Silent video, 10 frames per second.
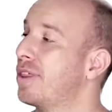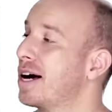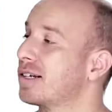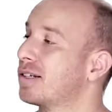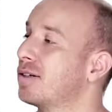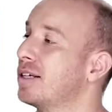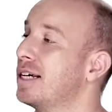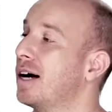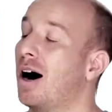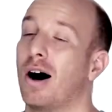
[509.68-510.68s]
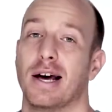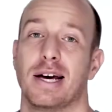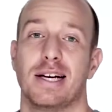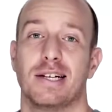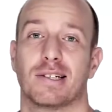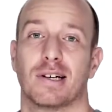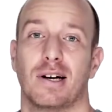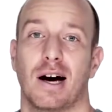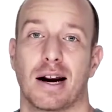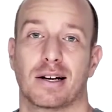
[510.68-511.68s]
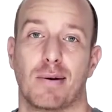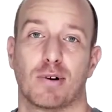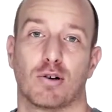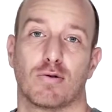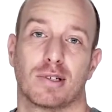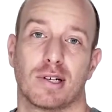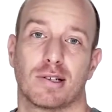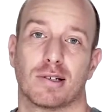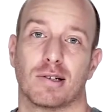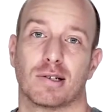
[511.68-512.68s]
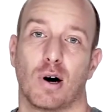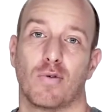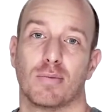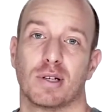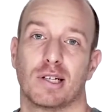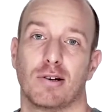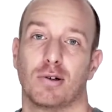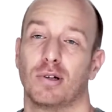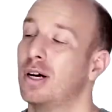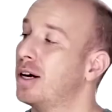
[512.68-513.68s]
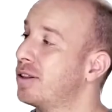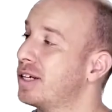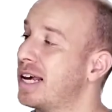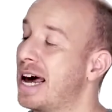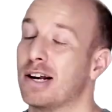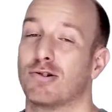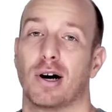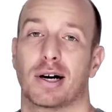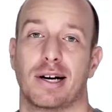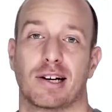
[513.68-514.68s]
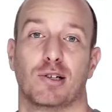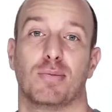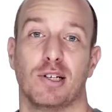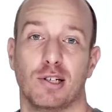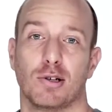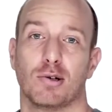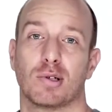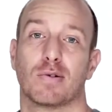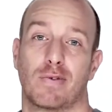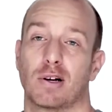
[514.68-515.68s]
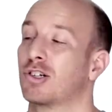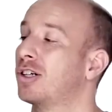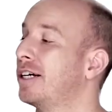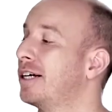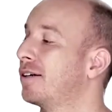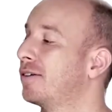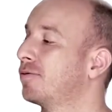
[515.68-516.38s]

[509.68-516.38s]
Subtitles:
thanks to the high heat and chemical resistance of the material, this hairdryer can actually be used functionally.